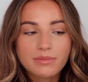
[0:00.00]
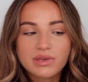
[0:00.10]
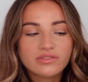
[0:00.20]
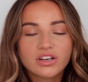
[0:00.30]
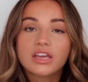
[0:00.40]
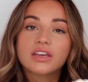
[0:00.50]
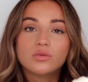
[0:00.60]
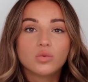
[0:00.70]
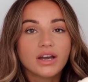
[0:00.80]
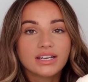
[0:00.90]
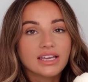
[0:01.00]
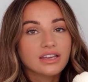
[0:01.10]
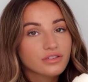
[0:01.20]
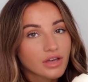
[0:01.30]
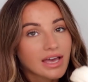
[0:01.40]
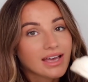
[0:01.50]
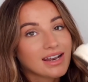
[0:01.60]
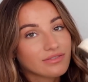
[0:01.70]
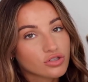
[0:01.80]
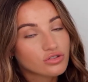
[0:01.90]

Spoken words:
even like a wide leg leather